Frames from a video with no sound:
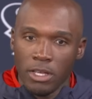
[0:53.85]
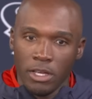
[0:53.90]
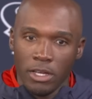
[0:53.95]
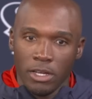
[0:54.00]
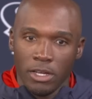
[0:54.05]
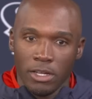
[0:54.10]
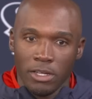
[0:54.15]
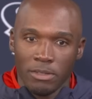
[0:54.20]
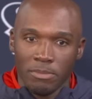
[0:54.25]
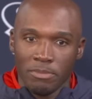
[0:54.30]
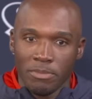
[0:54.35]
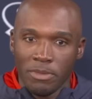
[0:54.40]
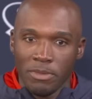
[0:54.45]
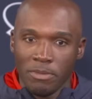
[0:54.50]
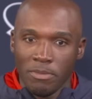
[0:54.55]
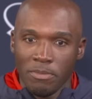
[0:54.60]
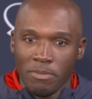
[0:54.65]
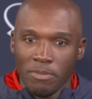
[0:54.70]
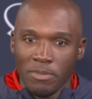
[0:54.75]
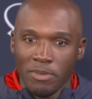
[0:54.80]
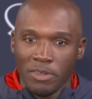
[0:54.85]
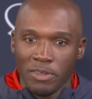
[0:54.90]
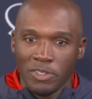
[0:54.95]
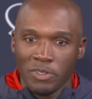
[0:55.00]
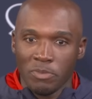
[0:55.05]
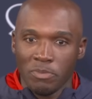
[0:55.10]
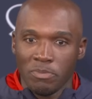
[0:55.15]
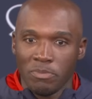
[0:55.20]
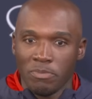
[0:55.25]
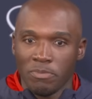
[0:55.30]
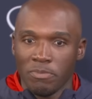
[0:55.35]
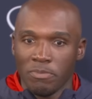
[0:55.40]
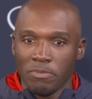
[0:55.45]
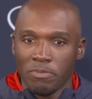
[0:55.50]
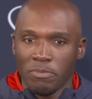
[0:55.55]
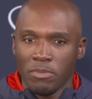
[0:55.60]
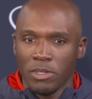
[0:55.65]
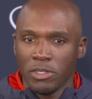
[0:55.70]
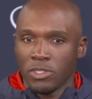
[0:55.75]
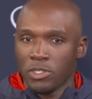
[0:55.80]

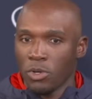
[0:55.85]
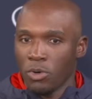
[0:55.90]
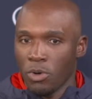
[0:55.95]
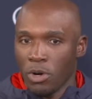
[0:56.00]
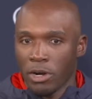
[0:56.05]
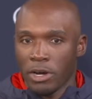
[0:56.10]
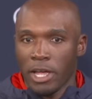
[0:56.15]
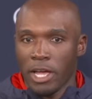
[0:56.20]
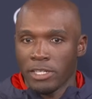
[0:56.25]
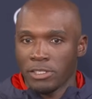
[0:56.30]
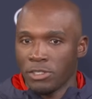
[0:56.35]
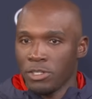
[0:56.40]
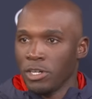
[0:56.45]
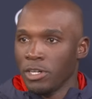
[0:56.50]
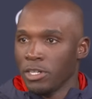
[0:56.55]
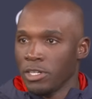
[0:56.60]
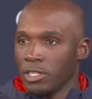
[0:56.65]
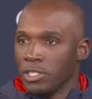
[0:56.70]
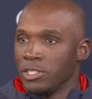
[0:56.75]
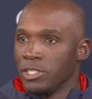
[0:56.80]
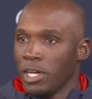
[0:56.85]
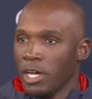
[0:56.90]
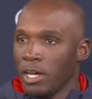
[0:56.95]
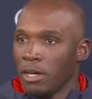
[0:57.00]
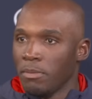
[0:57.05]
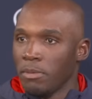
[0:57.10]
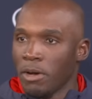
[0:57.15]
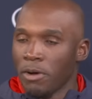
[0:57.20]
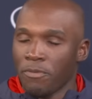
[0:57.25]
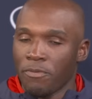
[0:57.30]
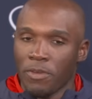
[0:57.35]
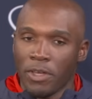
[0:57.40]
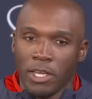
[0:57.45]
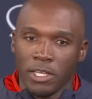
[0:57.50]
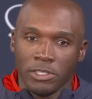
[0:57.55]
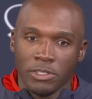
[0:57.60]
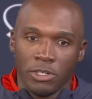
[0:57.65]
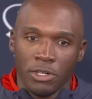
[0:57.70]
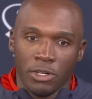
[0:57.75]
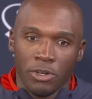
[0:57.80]
And so our guys have done a good job. Our
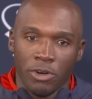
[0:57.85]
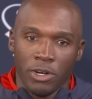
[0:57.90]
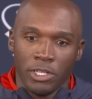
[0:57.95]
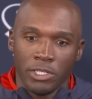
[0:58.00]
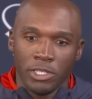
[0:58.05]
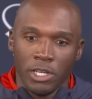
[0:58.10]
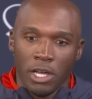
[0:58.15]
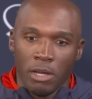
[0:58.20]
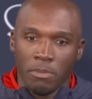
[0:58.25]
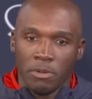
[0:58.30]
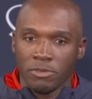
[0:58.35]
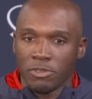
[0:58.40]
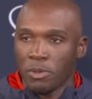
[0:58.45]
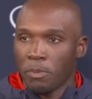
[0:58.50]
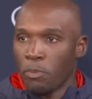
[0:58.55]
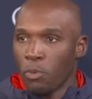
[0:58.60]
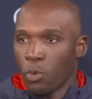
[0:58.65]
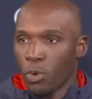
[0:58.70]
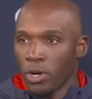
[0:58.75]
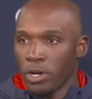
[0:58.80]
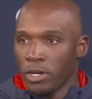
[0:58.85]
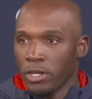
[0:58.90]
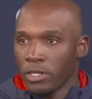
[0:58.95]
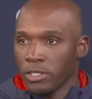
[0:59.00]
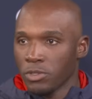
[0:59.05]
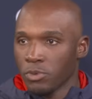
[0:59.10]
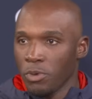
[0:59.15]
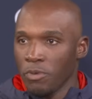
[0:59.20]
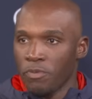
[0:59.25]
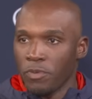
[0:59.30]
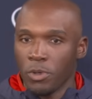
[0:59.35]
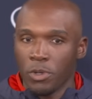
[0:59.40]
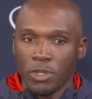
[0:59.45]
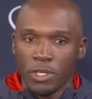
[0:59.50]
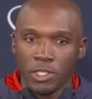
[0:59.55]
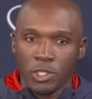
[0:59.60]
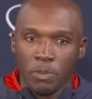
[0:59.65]
fans have done a great job of supporting us. We feel their